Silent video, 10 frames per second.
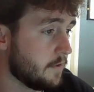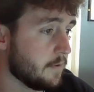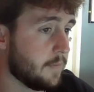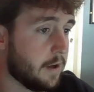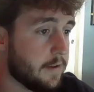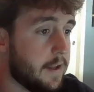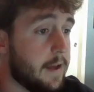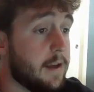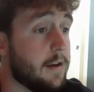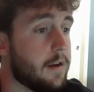
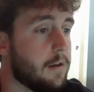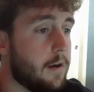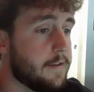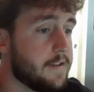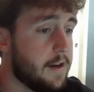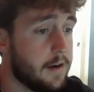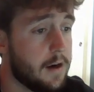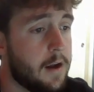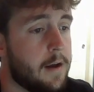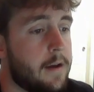Paldean Clodsire.
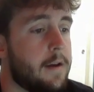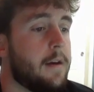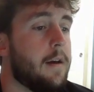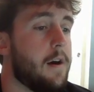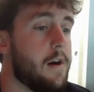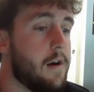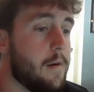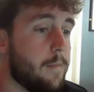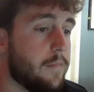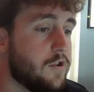
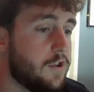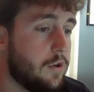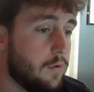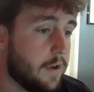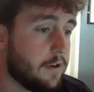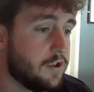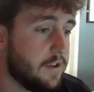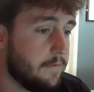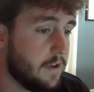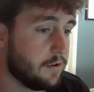2 energy,
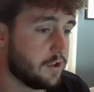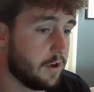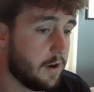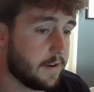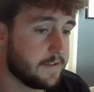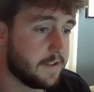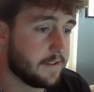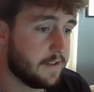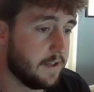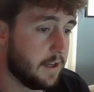Venoshock,
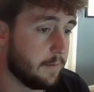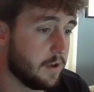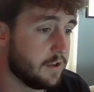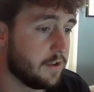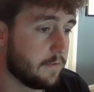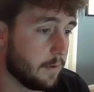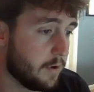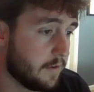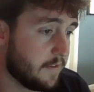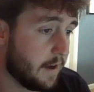60 damage. If your
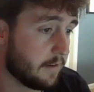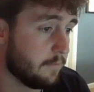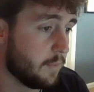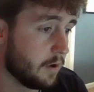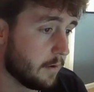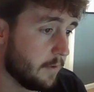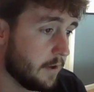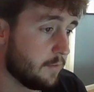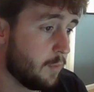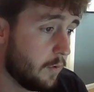opponent's active Pokemon
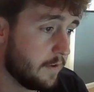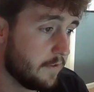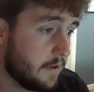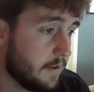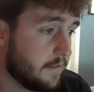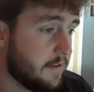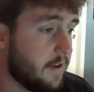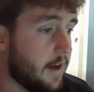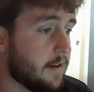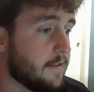is poison, this
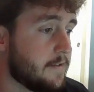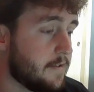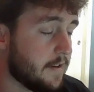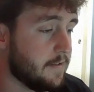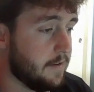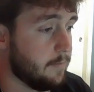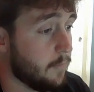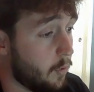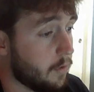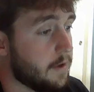attack does 60
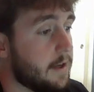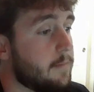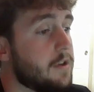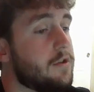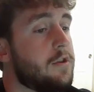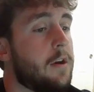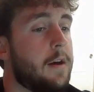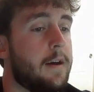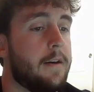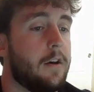more damage.
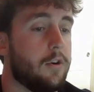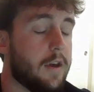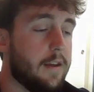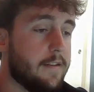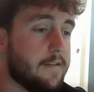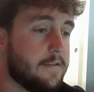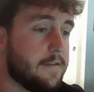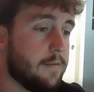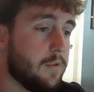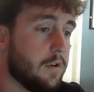Okay, this is
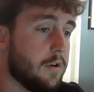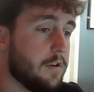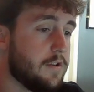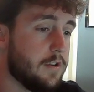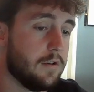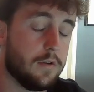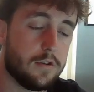similar to,